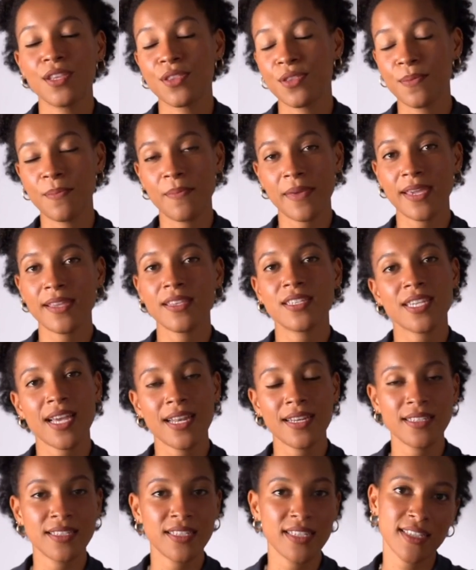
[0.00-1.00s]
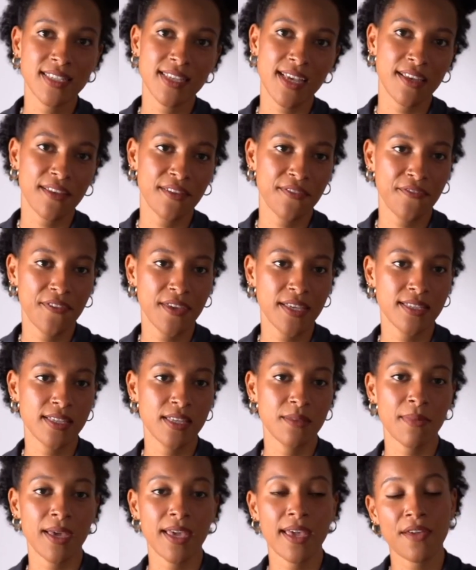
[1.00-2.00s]
The main challenges I face
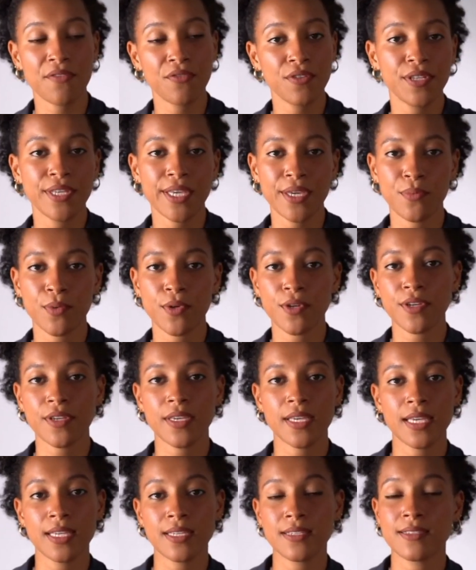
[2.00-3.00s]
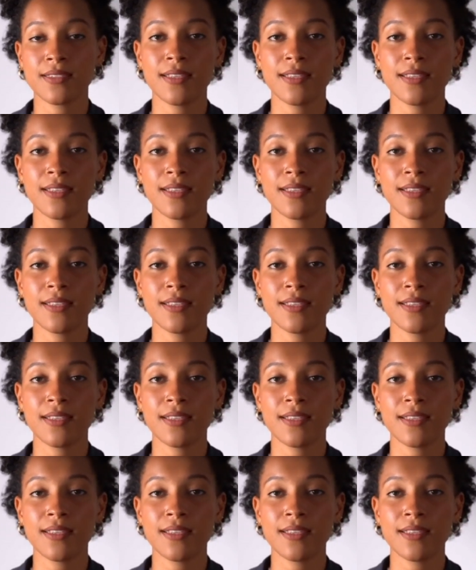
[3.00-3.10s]
in my everyday work is